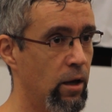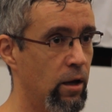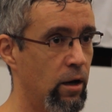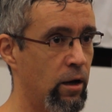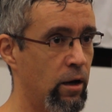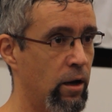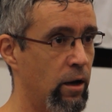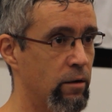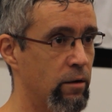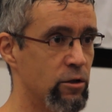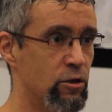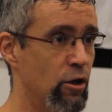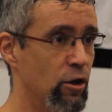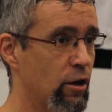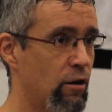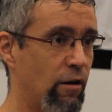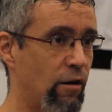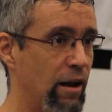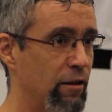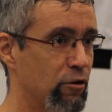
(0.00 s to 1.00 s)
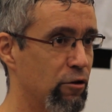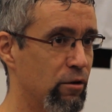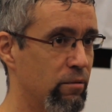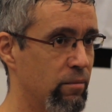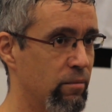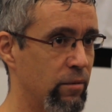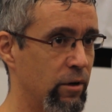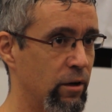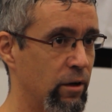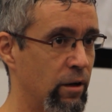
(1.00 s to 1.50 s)
It's not a
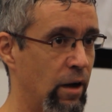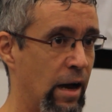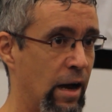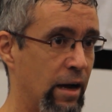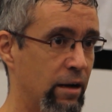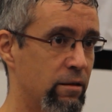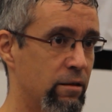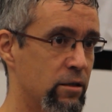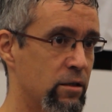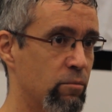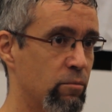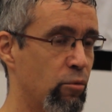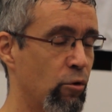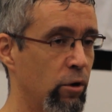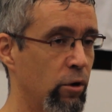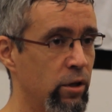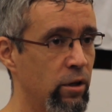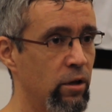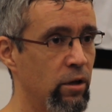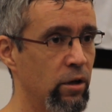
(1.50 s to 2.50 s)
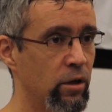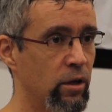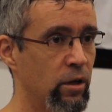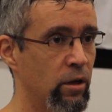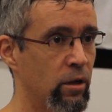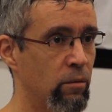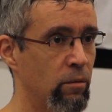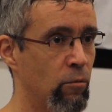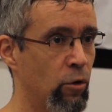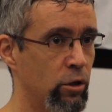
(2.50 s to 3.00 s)
random act, it's a
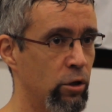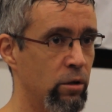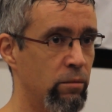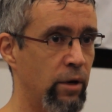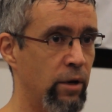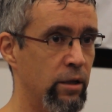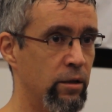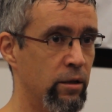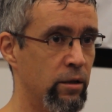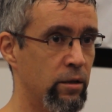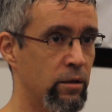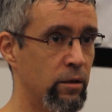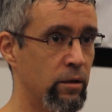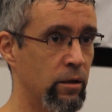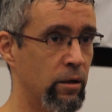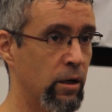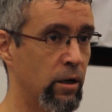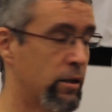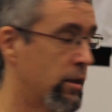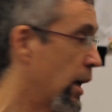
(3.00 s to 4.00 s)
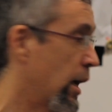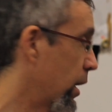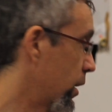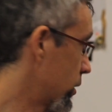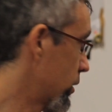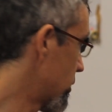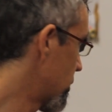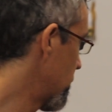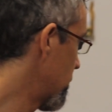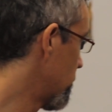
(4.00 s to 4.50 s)
politically motivated attack, as he